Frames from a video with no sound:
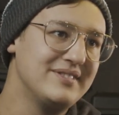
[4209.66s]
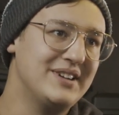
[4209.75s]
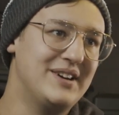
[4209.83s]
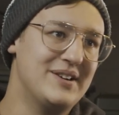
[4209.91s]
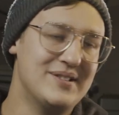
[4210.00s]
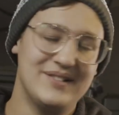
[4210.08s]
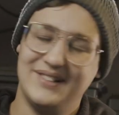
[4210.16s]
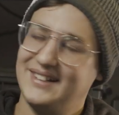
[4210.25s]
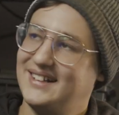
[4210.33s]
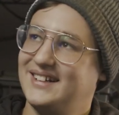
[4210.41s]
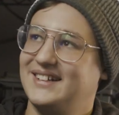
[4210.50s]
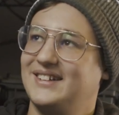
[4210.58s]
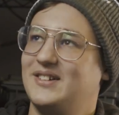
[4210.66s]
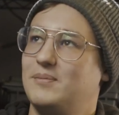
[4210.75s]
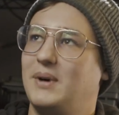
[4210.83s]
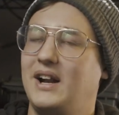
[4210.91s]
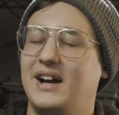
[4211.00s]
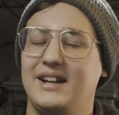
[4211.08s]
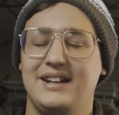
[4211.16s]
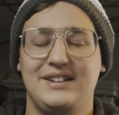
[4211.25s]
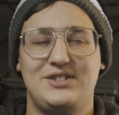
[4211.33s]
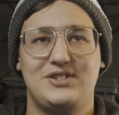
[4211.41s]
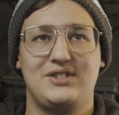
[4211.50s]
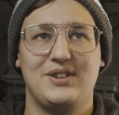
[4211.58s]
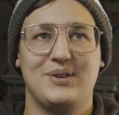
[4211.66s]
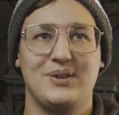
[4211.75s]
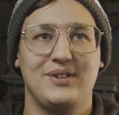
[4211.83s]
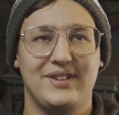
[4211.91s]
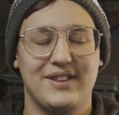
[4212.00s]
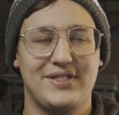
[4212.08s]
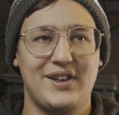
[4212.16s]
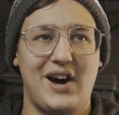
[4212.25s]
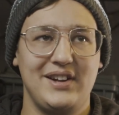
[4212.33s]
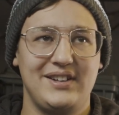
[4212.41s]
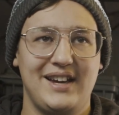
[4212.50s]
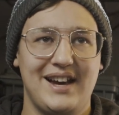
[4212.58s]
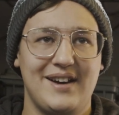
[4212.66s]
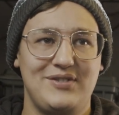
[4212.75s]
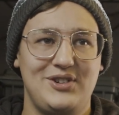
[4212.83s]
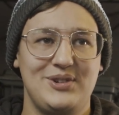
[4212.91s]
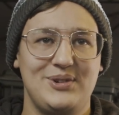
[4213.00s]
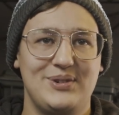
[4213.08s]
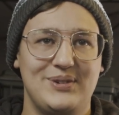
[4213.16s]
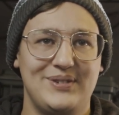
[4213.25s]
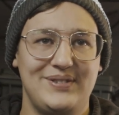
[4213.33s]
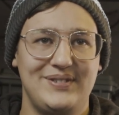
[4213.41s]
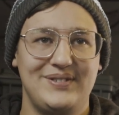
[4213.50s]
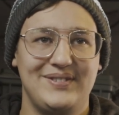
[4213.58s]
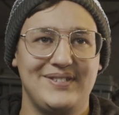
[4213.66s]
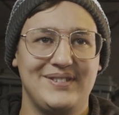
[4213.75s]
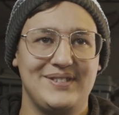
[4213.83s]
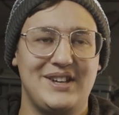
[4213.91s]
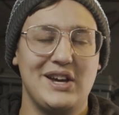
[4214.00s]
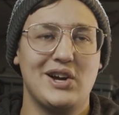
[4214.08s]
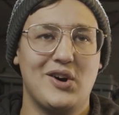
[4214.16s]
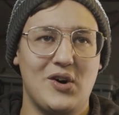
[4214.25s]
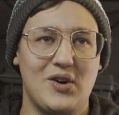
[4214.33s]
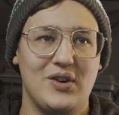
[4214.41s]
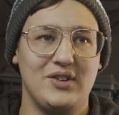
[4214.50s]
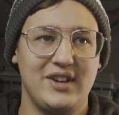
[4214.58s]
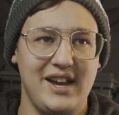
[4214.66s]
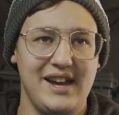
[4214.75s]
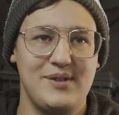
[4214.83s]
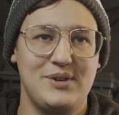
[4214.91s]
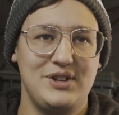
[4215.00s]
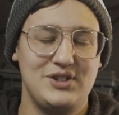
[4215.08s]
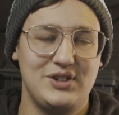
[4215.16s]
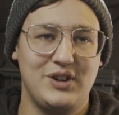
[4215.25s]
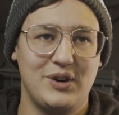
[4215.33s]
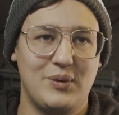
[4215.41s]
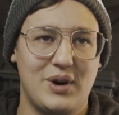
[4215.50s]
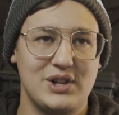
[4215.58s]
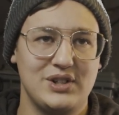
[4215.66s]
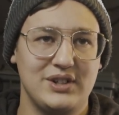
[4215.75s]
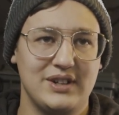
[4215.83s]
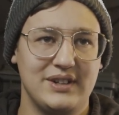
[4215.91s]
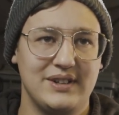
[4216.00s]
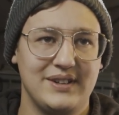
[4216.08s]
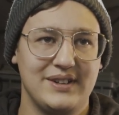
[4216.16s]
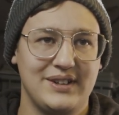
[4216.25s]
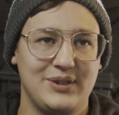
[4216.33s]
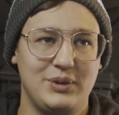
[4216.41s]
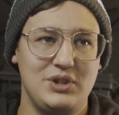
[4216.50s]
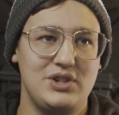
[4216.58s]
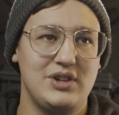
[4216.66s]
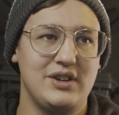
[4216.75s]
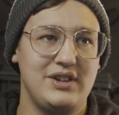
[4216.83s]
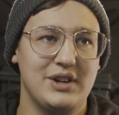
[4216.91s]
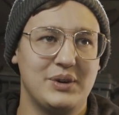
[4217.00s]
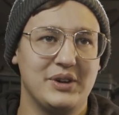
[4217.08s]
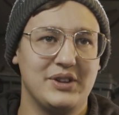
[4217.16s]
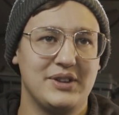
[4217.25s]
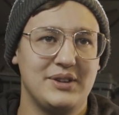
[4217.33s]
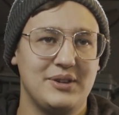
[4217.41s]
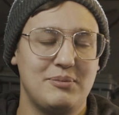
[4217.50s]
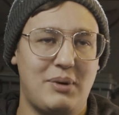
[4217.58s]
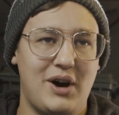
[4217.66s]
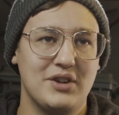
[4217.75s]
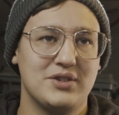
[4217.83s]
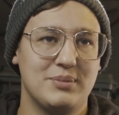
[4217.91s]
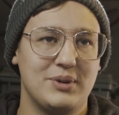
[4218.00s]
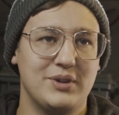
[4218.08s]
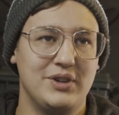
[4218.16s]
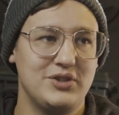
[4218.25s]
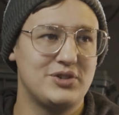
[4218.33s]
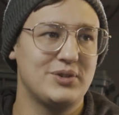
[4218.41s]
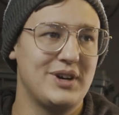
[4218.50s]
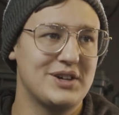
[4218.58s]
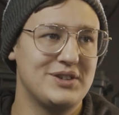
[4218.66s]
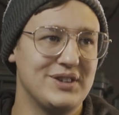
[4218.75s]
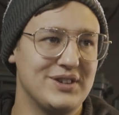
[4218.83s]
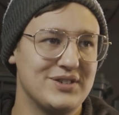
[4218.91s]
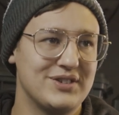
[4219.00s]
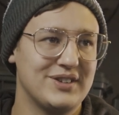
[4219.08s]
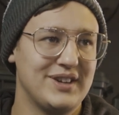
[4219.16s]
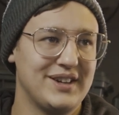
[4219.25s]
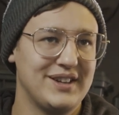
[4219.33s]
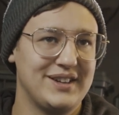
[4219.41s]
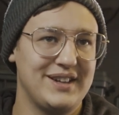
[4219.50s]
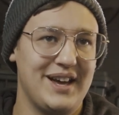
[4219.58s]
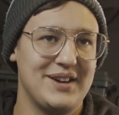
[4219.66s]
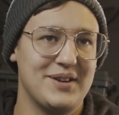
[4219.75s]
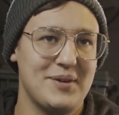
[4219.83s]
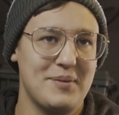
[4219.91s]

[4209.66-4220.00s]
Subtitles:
you know? But the thought to have to get called, hey, we need you to go to Washington. We need you to deal with possible insurrectionists that